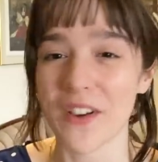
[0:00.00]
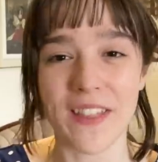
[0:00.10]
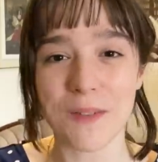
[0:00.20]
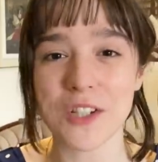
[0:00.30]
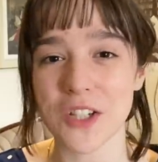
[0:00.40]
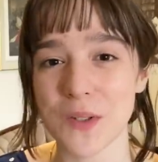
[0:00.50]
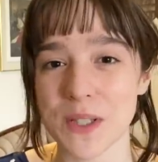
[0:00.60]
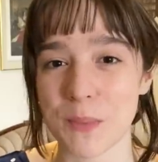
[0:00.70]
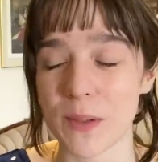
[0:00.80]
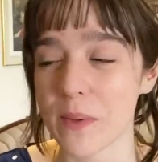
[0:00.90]
I think we should do
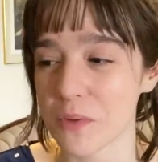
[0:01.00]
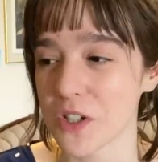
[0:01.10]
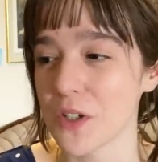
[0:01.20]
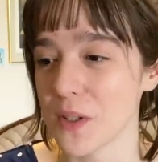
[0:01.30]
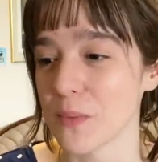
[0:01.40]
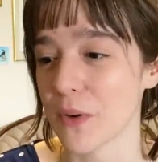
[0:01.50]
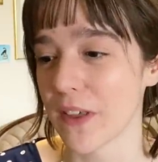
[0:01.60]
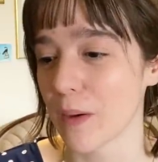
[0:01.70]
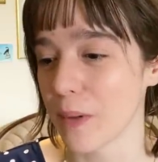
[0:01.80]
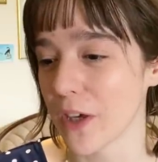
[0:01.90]
this more. Maybe we should do this more
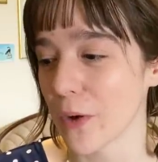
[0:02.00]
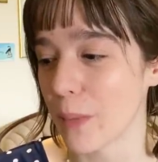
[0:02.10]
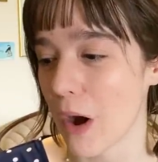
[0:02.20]
like a PO